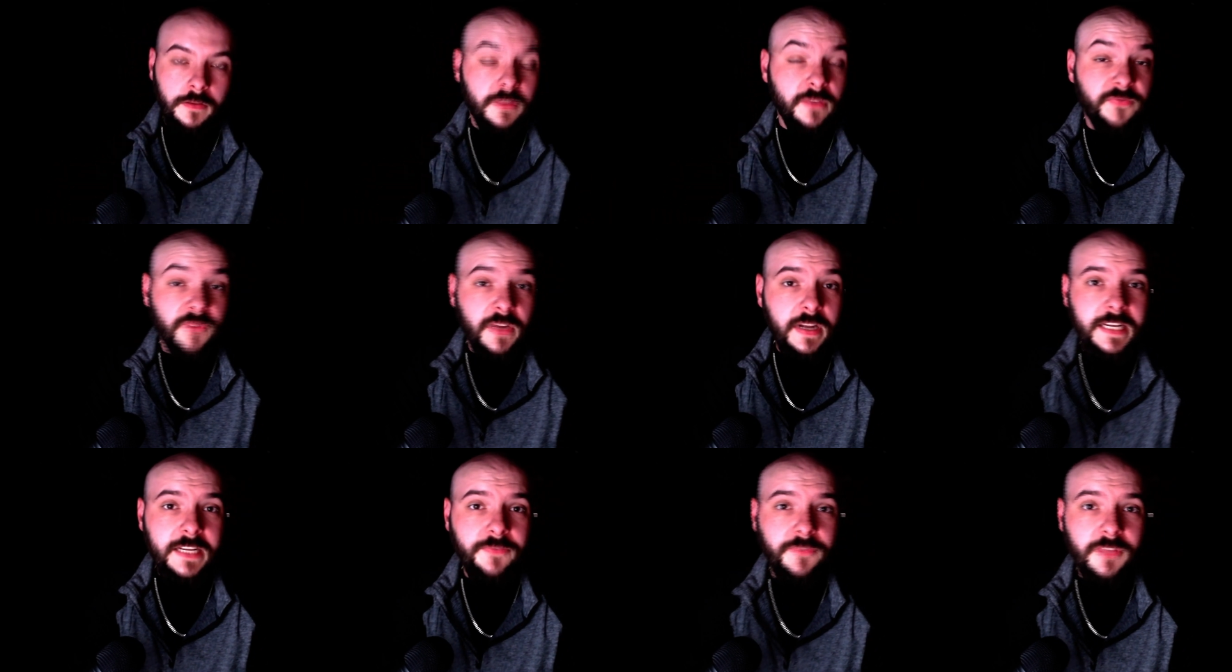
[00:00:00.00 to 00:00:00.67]
The
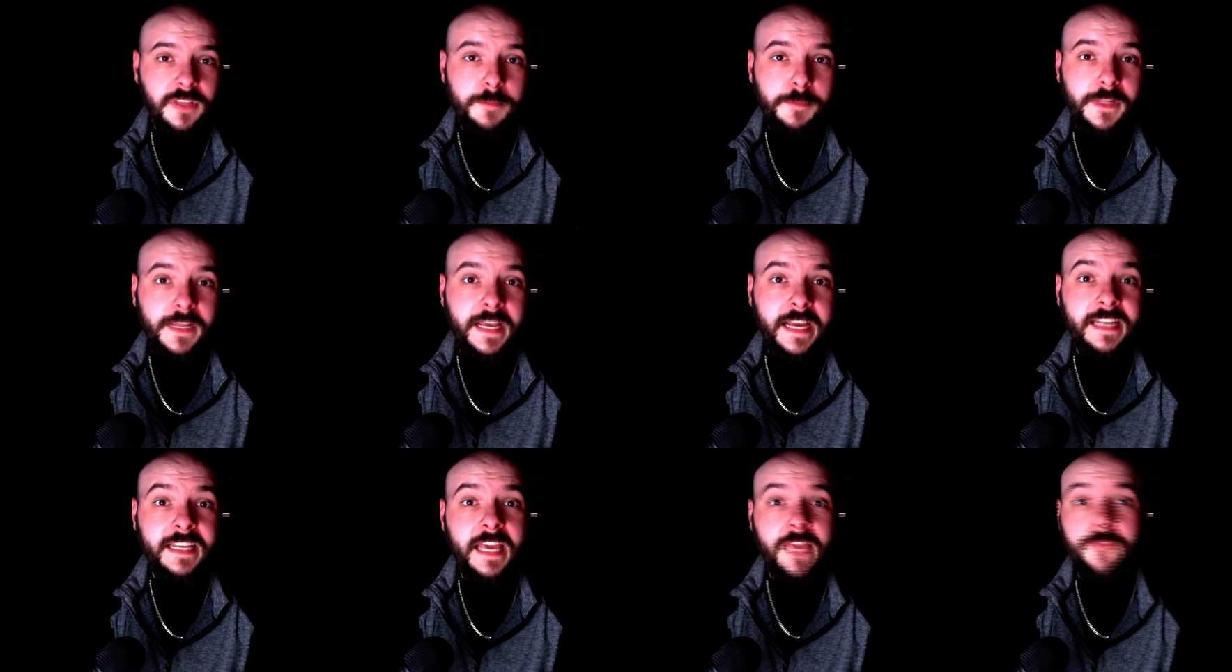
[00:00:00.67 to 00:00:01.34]
funding for the
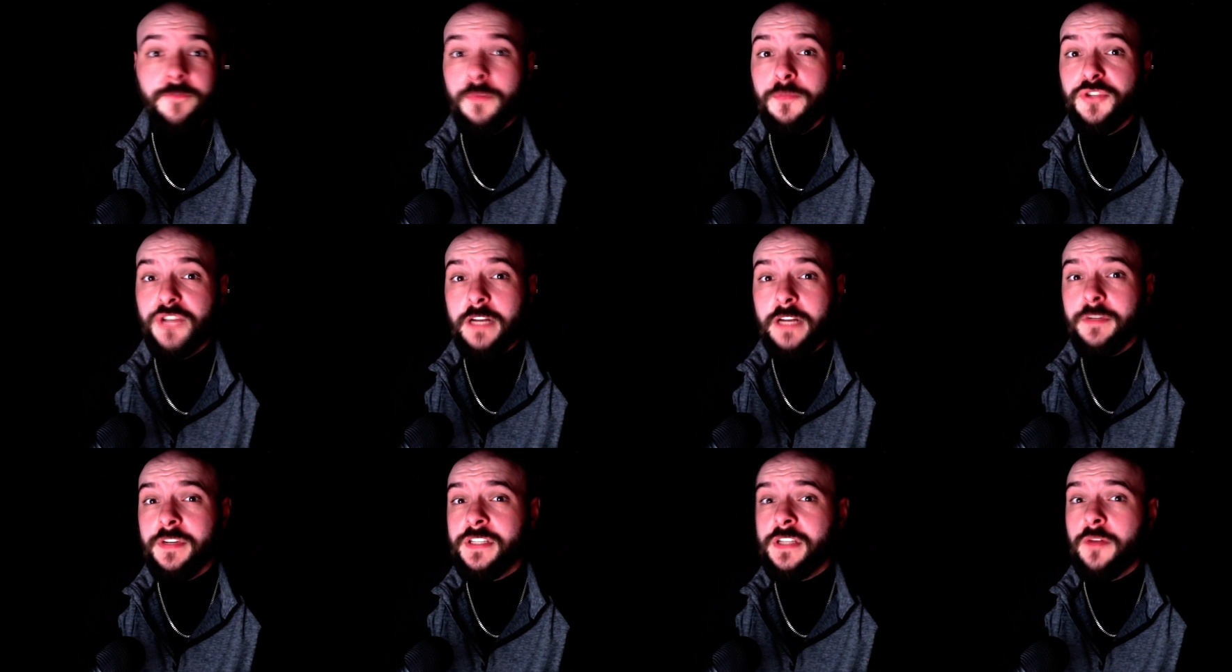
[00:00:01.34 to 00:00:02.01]
plane came from
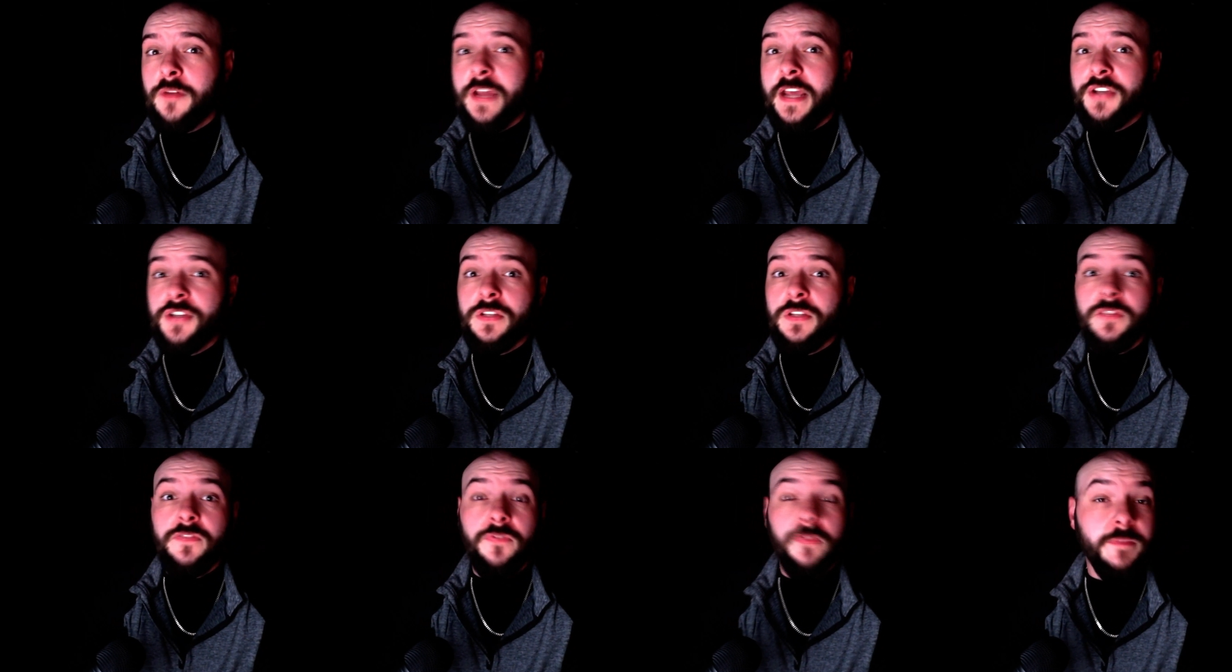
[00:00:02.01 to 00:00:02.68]
generous
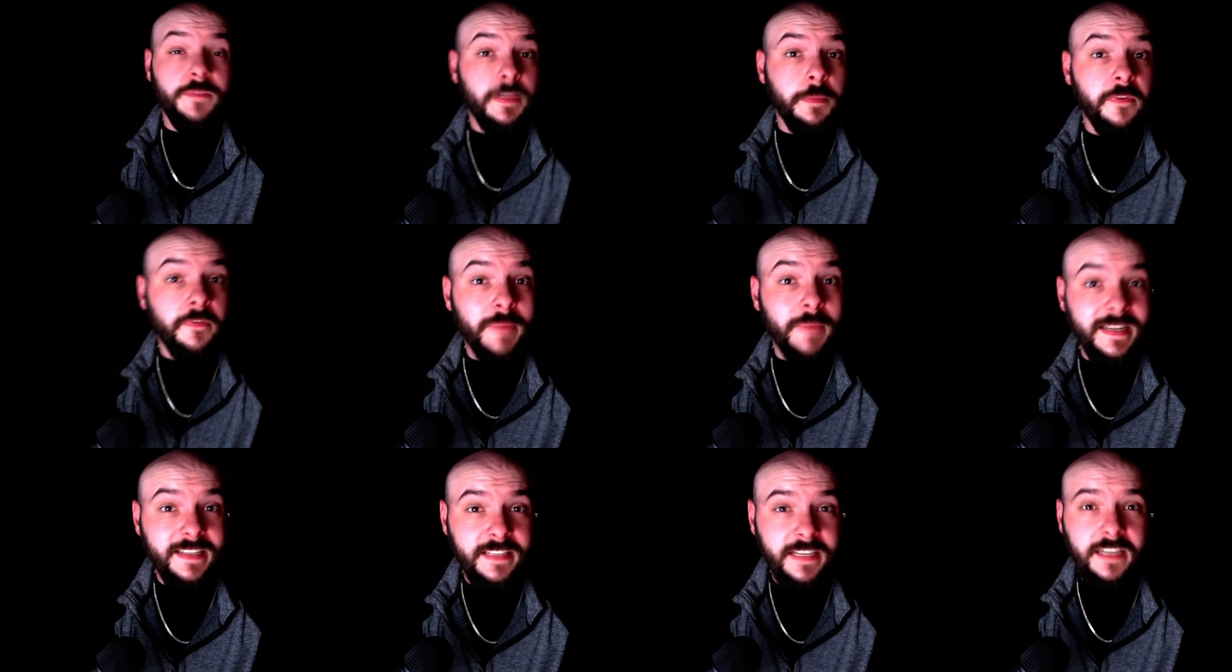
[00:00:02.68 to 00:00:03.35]
donations from some of
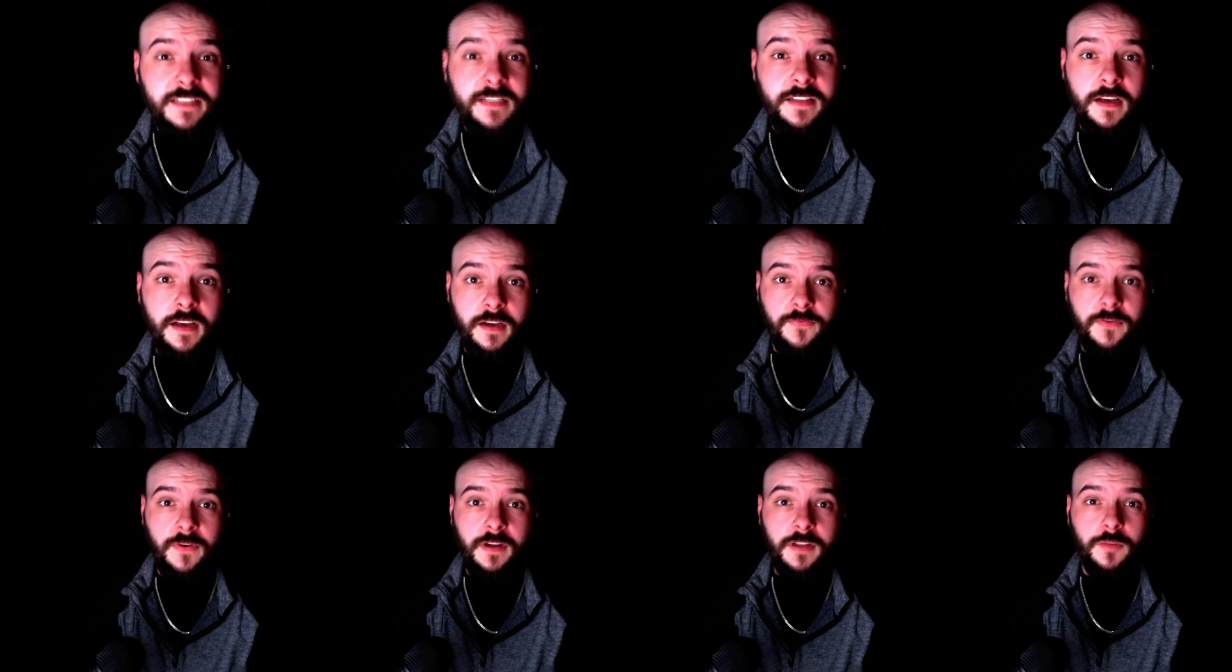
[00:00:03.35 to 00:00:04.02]
my TikTok
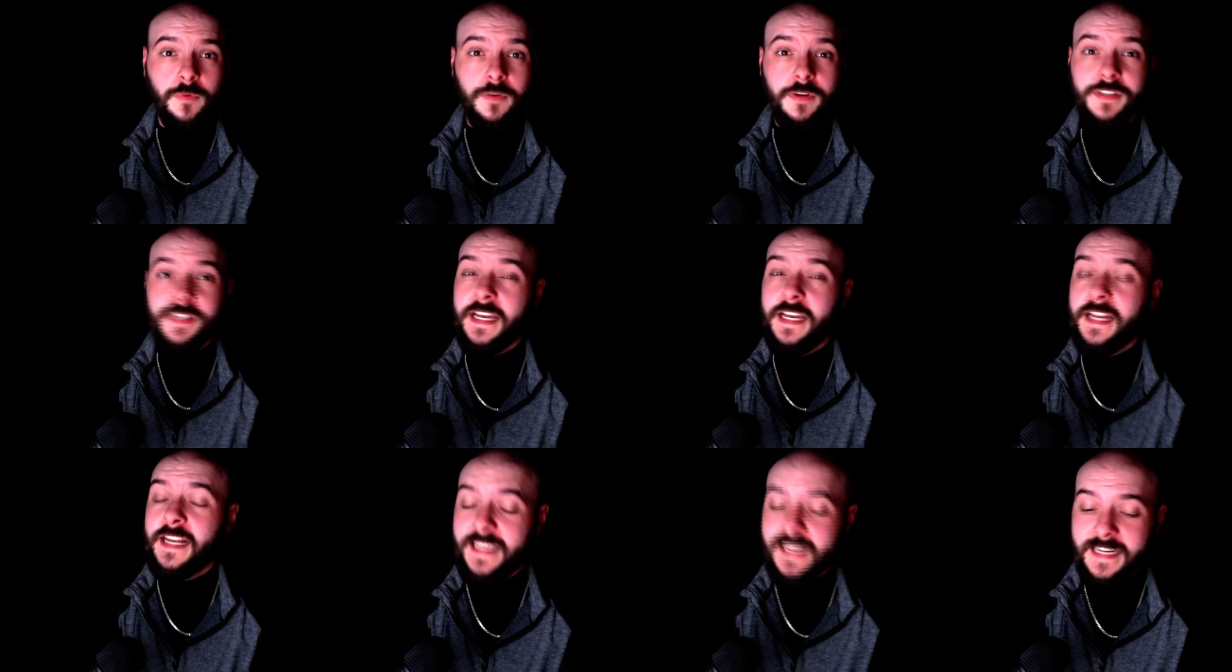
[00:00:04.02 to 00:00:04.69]
followers,
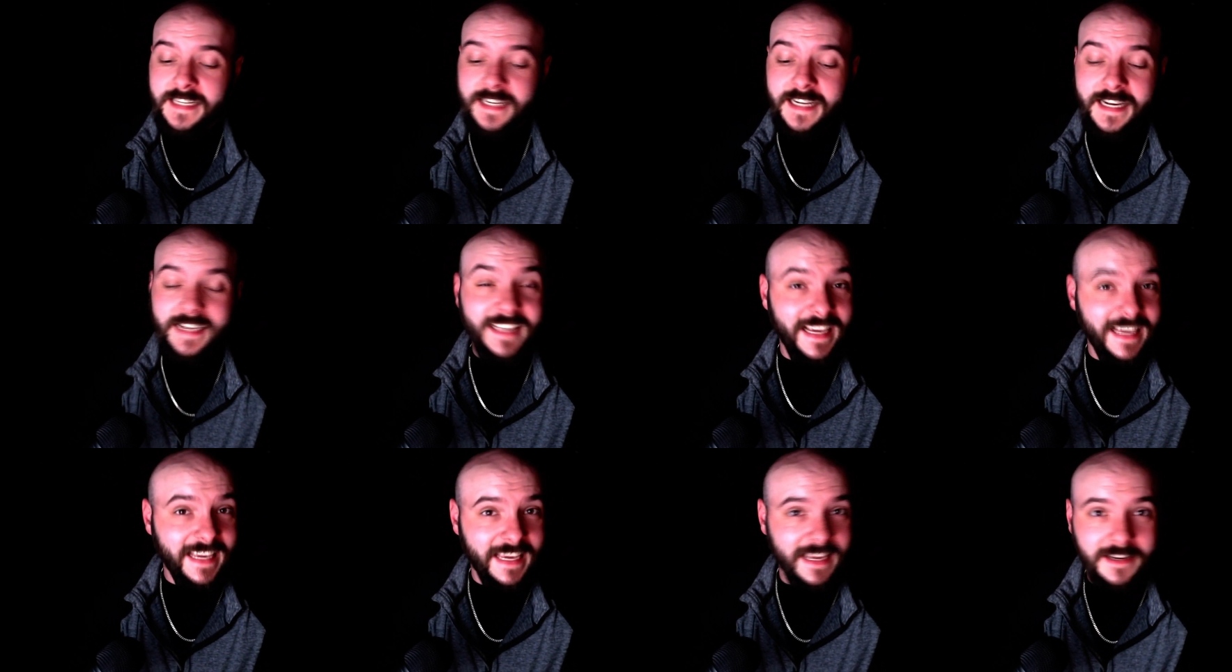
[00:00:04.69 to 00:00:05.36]
and again, guys, I
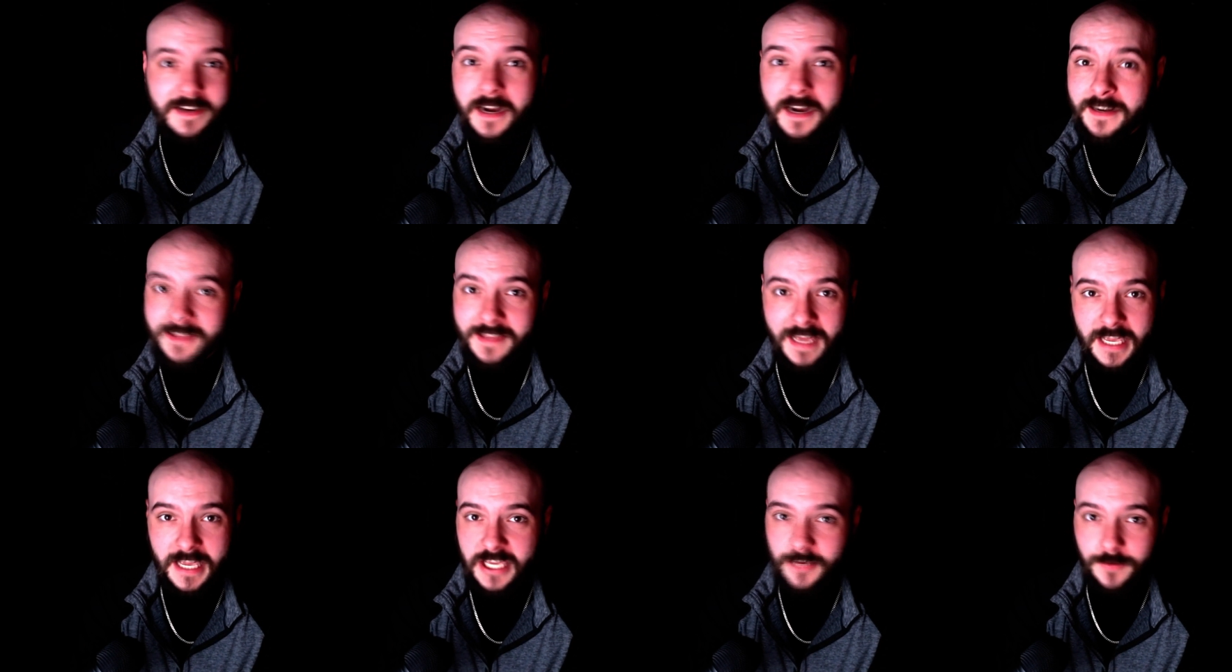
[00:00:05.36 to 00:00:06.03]
cannot
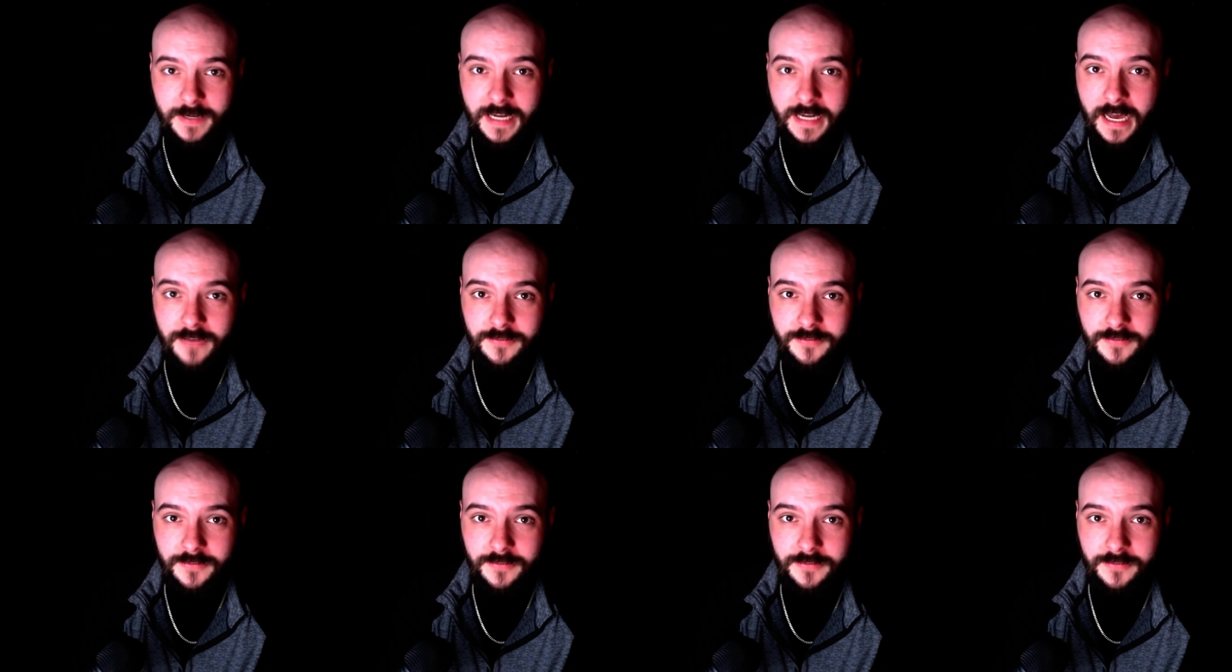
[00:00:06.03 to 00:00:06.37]
thank you enough.